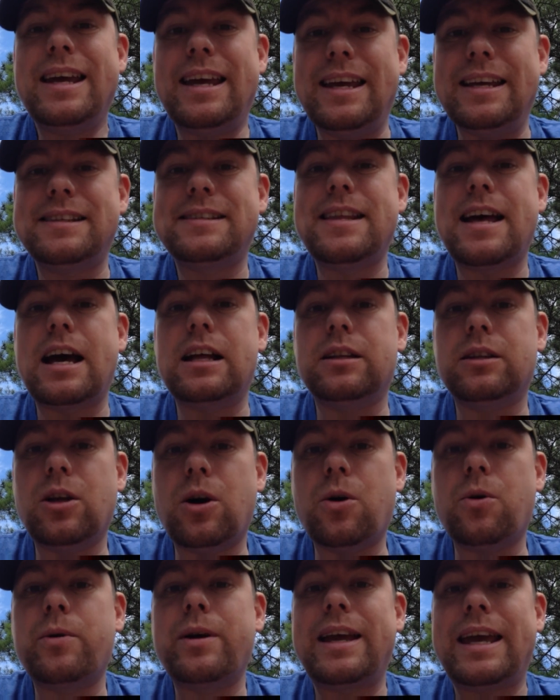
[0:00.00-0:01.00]
is that
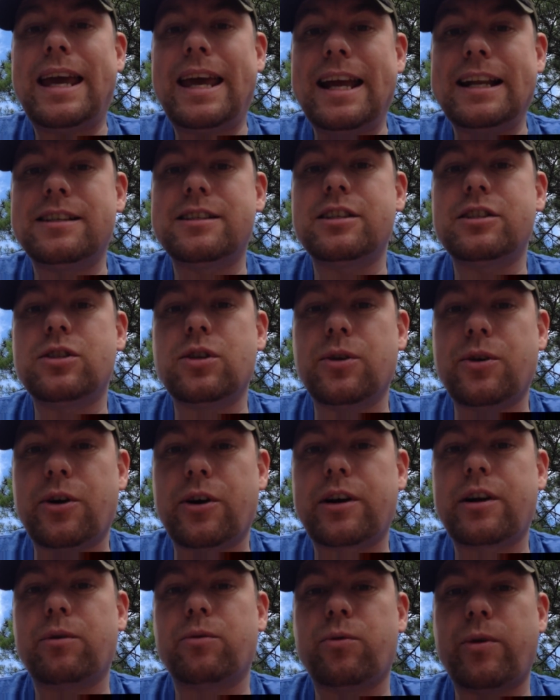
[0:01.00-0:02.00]
low hit to
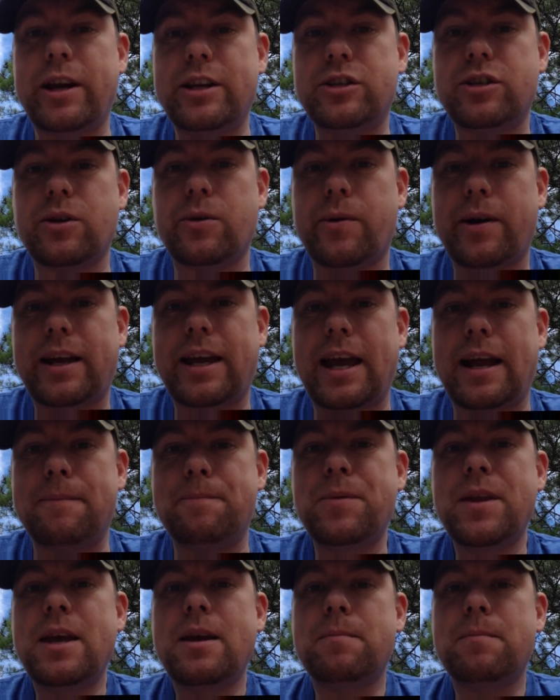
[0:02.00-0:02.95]
hook ratio again,